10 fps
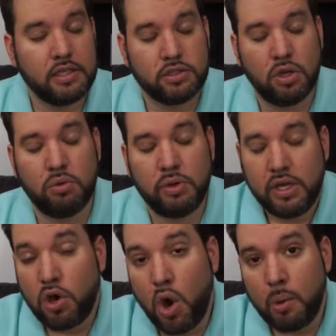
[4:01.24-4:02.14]
so we
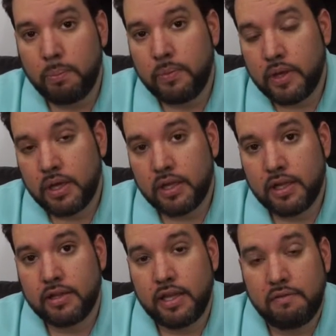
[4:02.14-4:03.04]
hope uh,
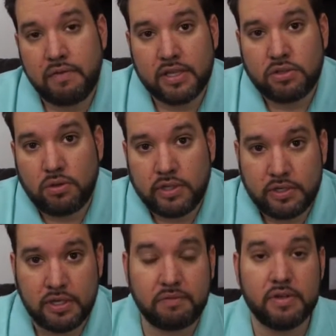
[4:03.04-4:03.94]
that they fix all
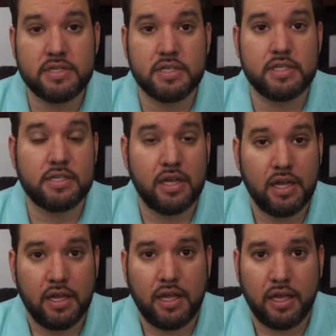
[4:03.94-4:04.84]
their differences
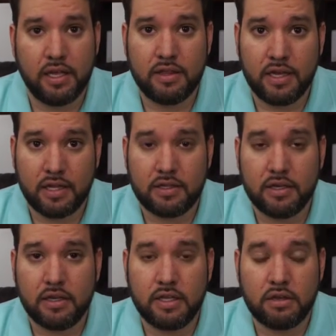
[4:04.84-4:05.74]
and that
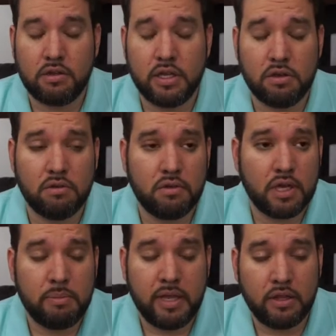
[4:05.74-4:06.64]
uh, the
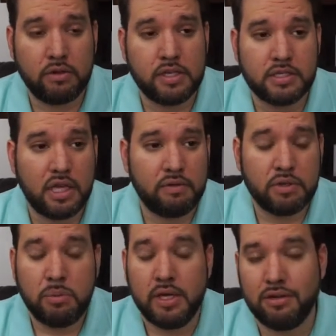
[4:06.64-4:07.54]
Coleco Chameleon is never
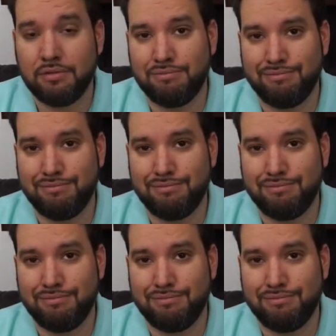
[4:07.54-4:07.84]
to be.